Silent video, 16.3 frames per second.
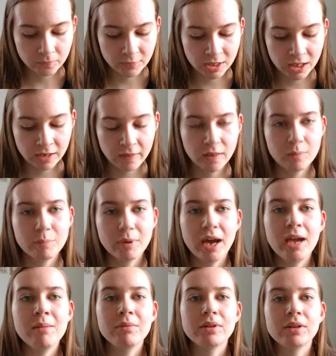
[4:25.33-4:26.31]
And in the
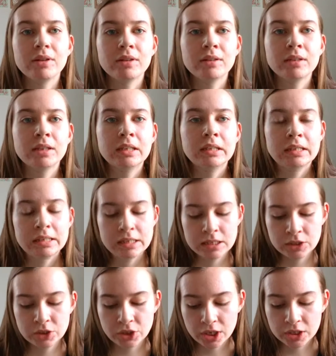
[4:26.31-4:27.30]
Bible,
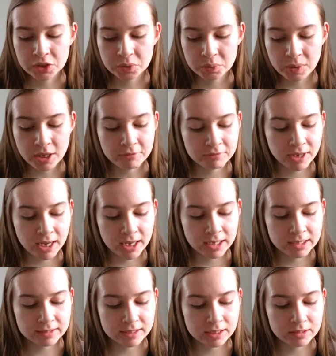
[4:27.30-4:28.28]
in John 12:9,
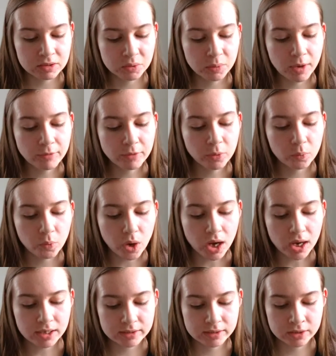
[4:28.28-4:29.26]
it says, "Whoever
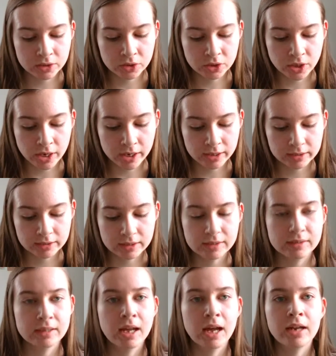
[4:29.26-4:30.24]
walks in the dark
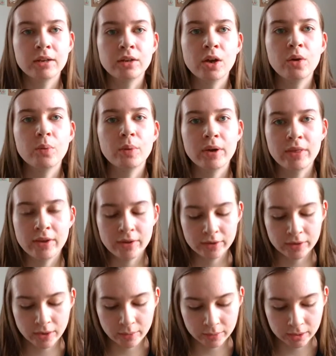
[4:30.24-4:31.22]
does not know where they're
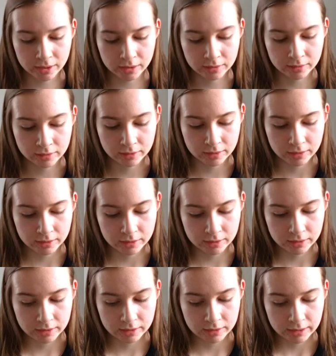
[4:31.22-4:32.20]
going.
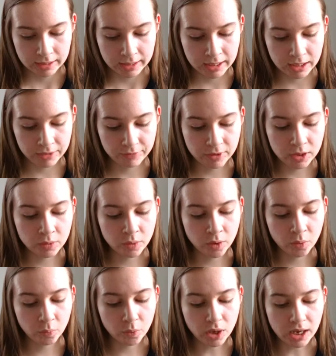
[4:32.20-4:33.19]
And if
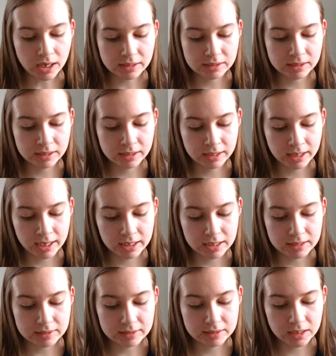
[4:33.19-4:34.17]
anyone walks in the night,
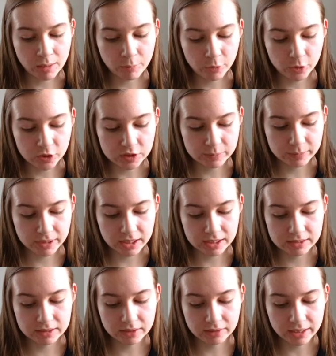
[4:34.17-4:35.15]
he stumbles
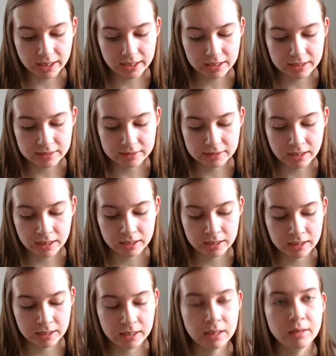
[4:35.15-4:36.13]
because the light is not
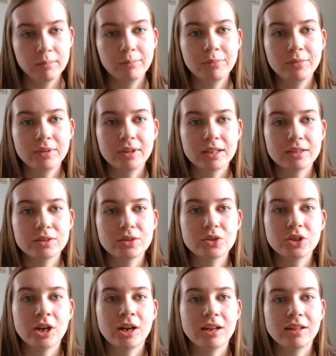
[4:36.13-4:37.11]
in him." That's
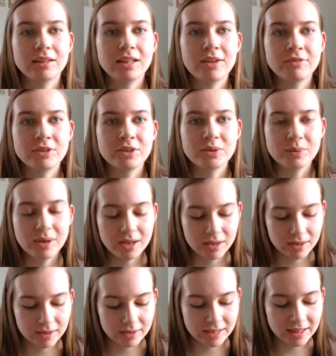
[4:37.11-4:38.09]
John
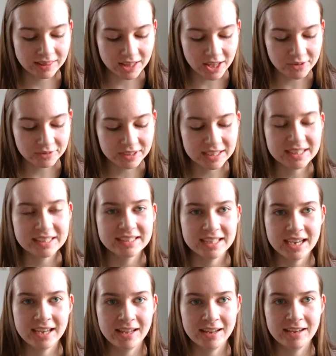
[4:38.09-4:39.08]

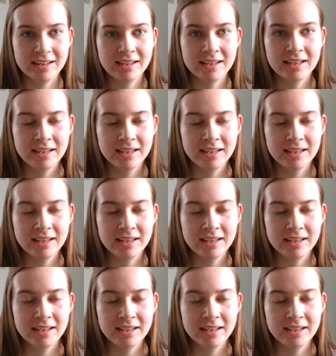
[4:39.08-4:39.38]
11:10.